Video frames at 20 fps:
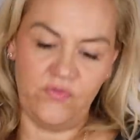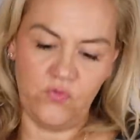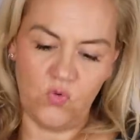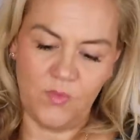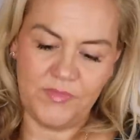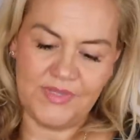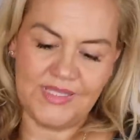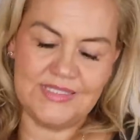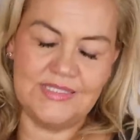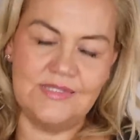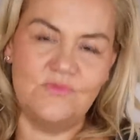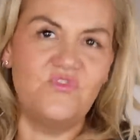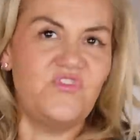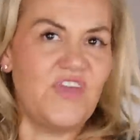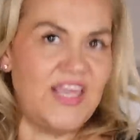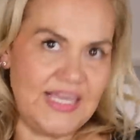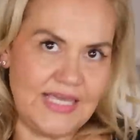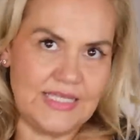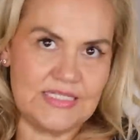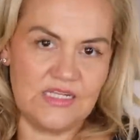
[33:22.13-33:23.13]
for me and
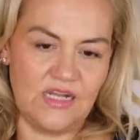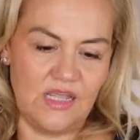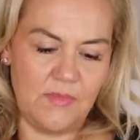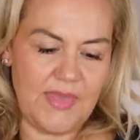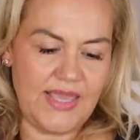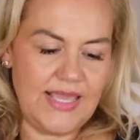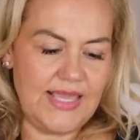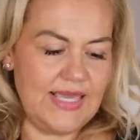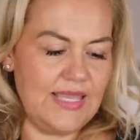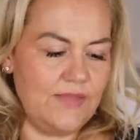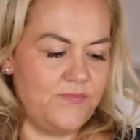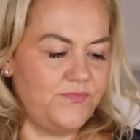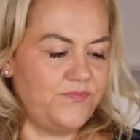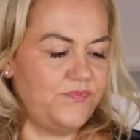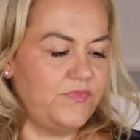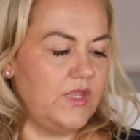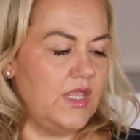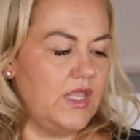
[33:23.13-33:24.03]
fake it till I make it.